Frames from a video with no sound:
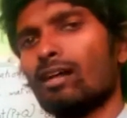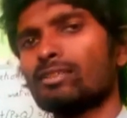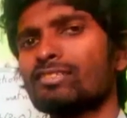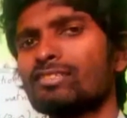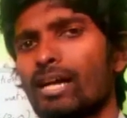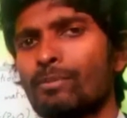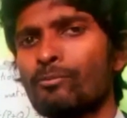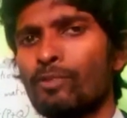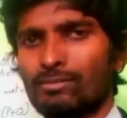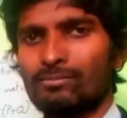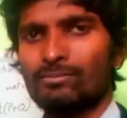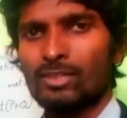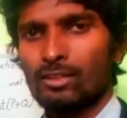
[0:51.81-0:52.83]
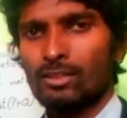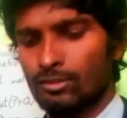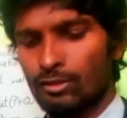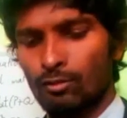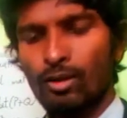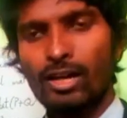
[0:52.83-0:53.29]
The same way.
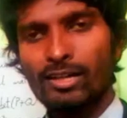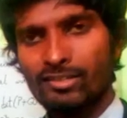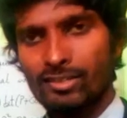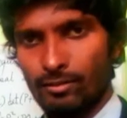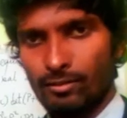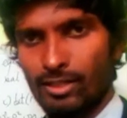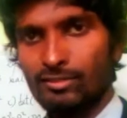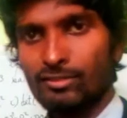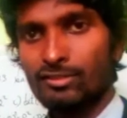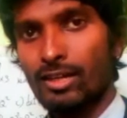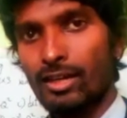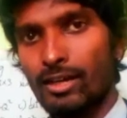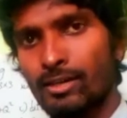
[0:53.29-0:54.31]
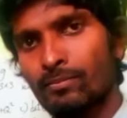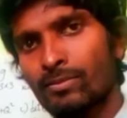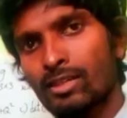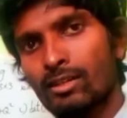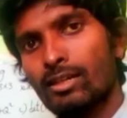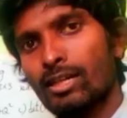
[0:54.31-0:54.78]
So what I should say,
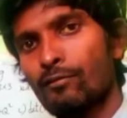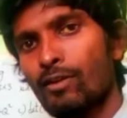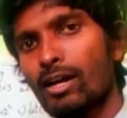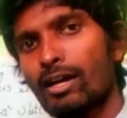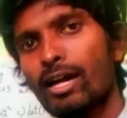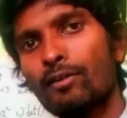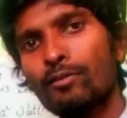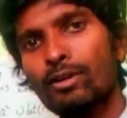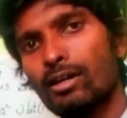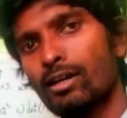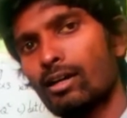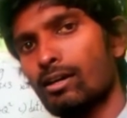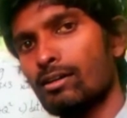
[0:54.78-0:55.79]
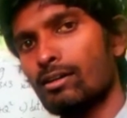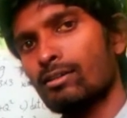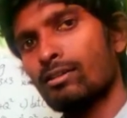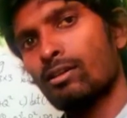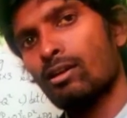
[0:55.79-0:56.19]
if I have